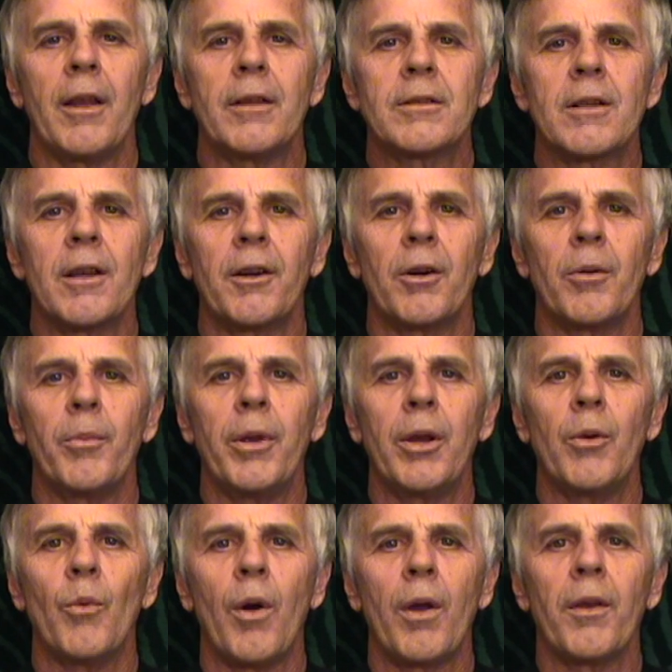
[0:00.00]
Anslinger
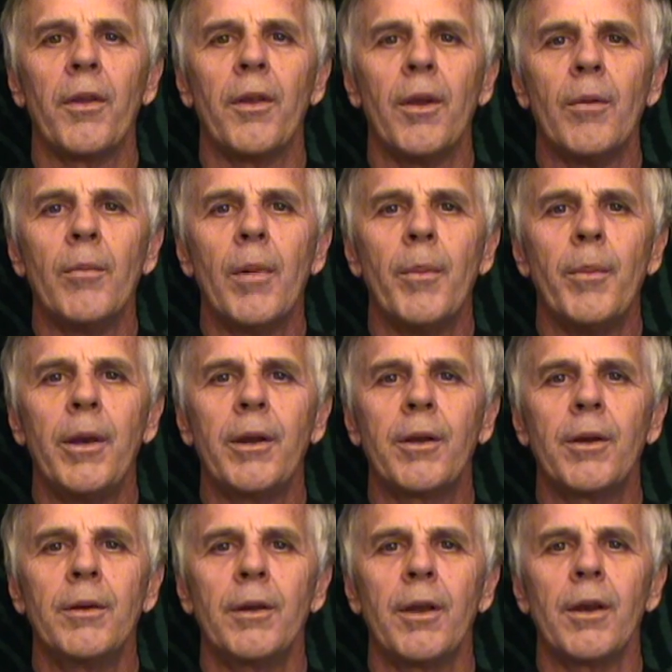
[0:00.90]
being one of them. I mean,
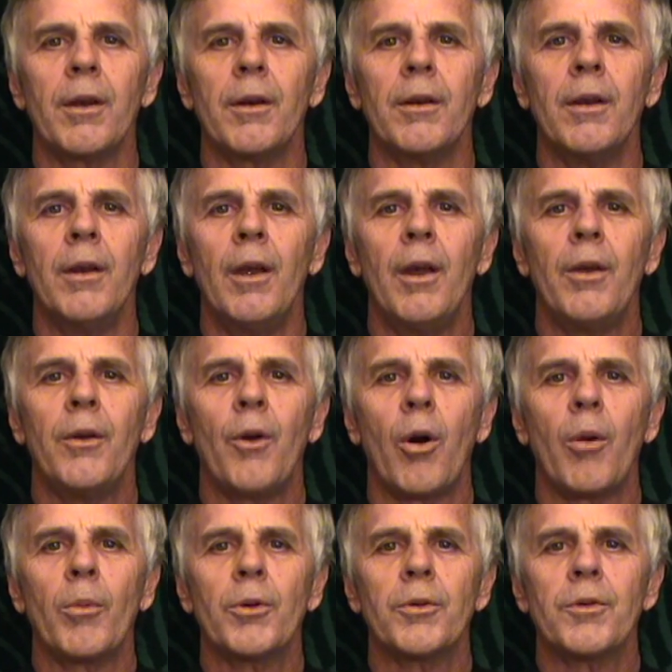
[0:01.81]
he couldn't get a
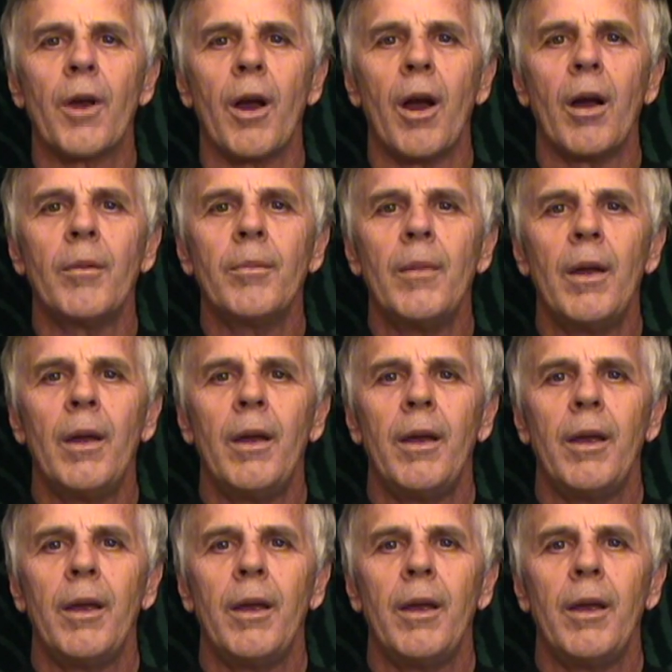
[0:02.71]
normal job.